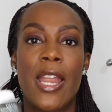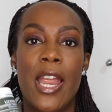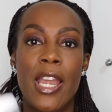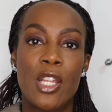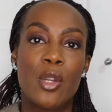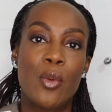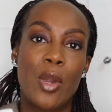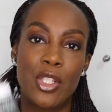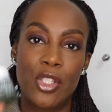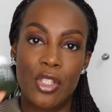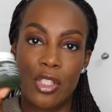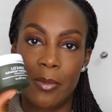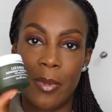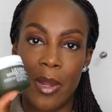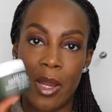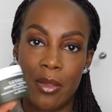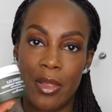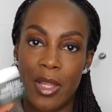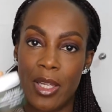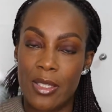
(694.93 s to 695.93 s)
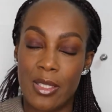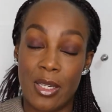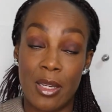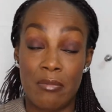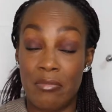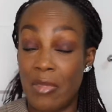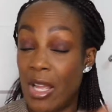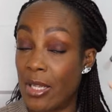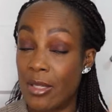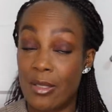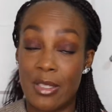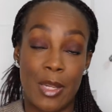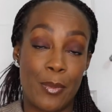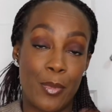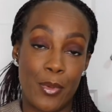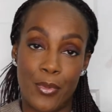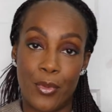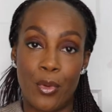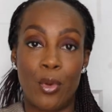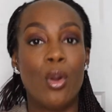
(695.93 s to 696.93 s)
Any questions about this, like I said
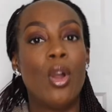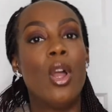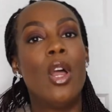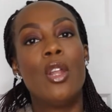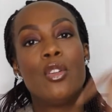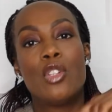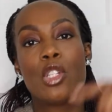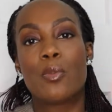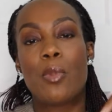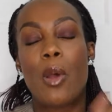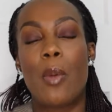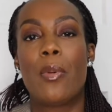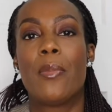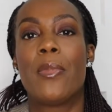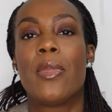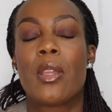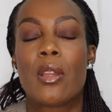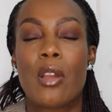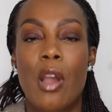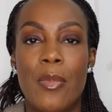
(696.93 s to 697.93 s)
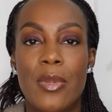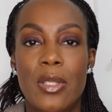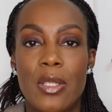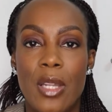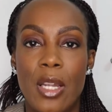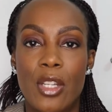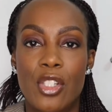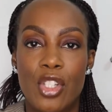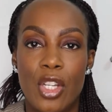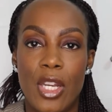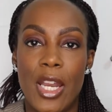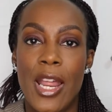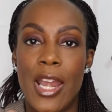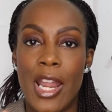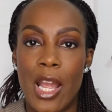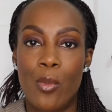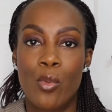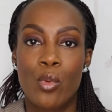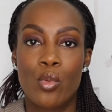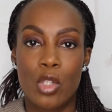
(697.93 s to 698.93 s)
before, just pop them in the comment section and
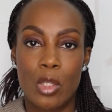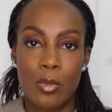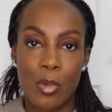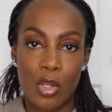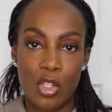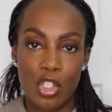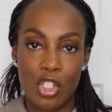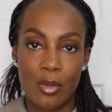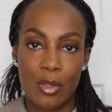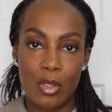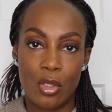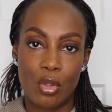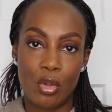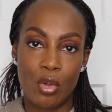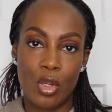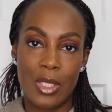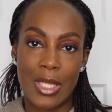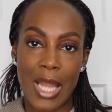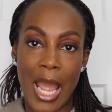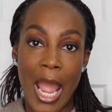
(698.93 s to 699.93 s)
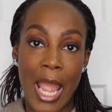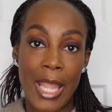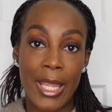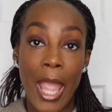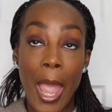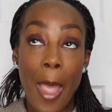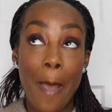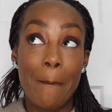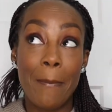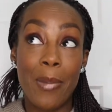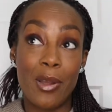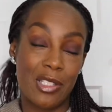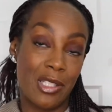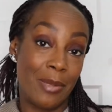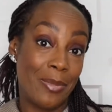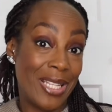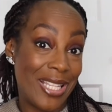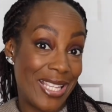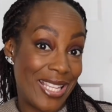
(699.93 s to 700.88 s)
I will respond to you as soon as I possibly